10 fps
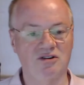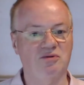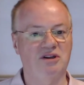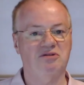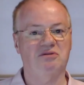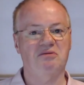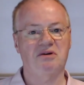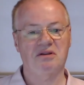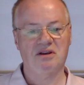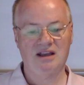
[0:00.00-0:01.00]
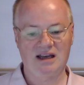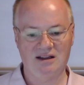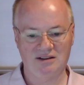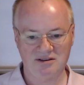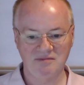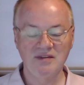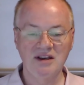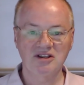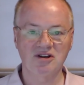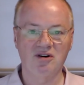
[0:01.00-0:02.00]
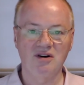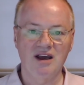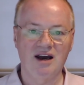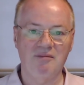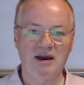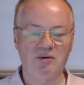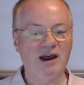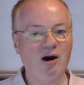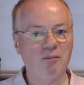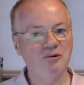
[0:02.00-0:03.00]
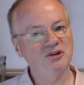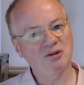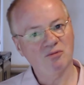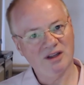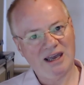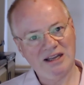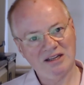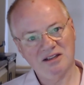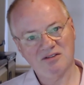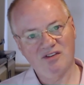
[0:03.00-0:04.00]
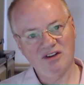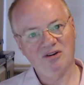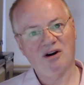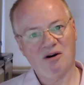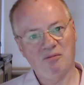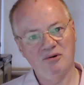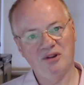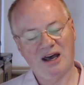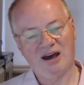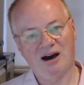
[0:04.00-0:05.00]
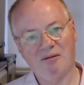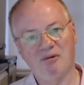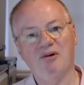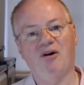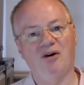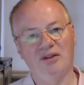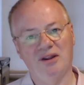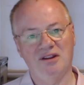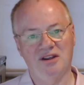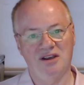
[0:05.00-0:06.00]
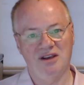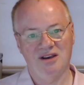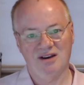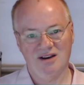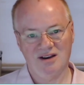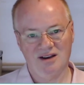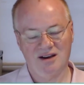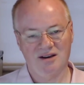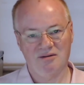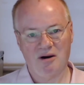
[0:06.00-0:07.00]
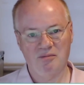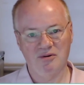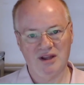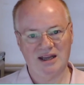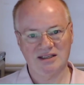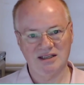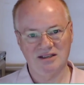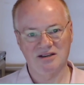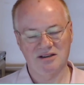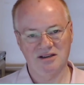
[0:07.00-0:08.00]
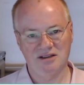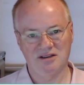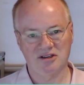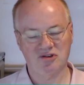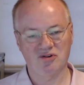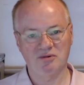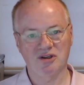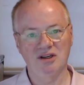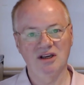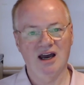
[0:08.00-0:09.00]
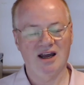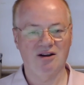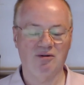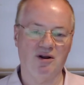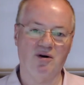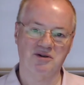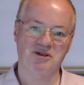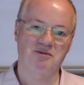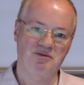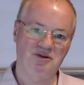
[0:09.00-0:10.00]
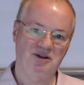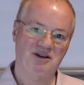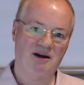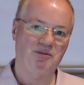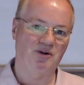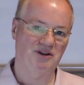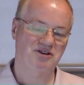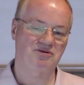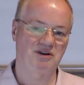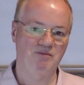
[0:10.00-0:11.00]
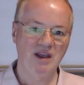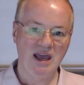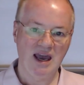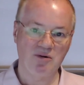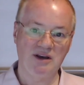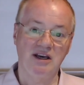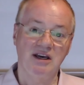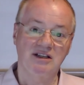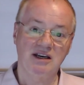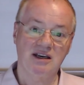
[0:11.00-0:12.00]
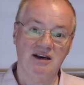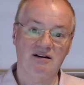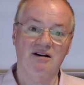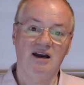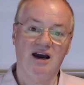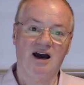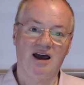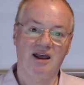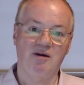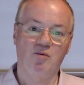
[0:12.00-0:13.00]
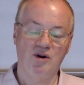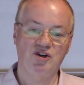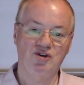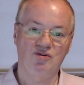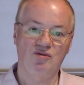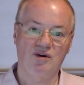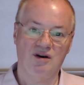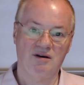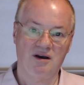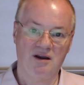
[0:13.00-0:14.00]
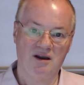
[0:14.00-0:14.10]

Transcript: a 2021 calendar. So anyway, I'll put, when I edit this video, I'll put that up on the I'll put that in the description, and I will also put it up on the screen. Anyway, take care. I wish you a